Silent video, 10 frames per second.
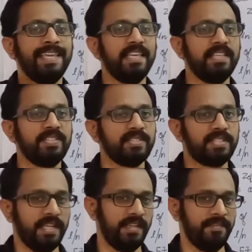is
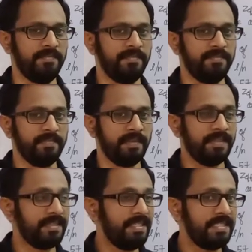10.
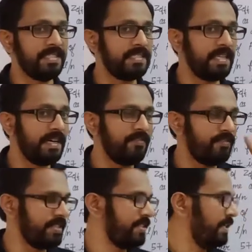This is the
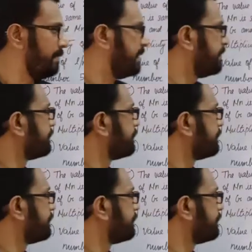first statement.